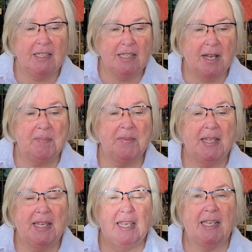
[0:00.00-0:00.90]
Yep,
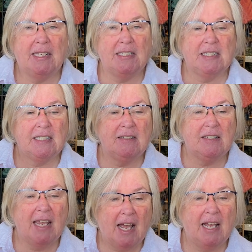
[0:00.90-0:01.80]
and
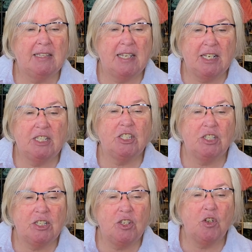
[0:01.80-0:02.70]
yeah, Eileen,
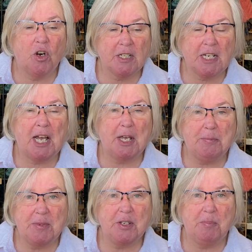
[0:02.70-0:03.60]
New York
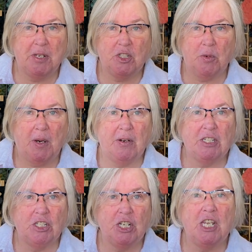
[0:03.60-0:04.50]
Times obituary.
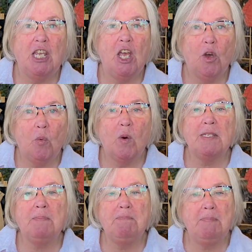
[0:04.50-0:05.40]
She
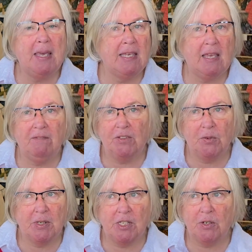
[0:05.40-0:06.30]
was a big
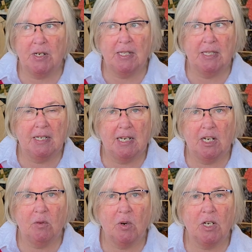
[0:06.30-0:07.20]
influencer in the
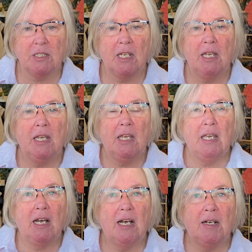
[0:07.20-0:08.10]
knitting world.
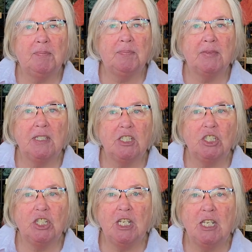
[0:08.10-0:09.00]

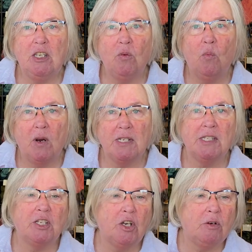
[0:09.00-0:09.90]
She was
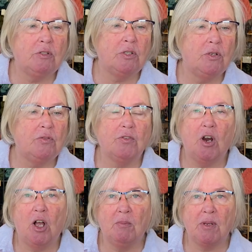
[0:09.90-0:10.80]
the go-to for
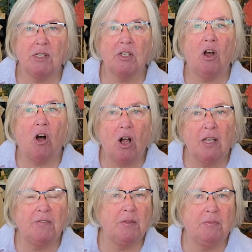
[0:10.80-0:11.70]
almost all
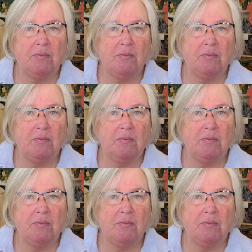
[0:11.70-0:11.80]
of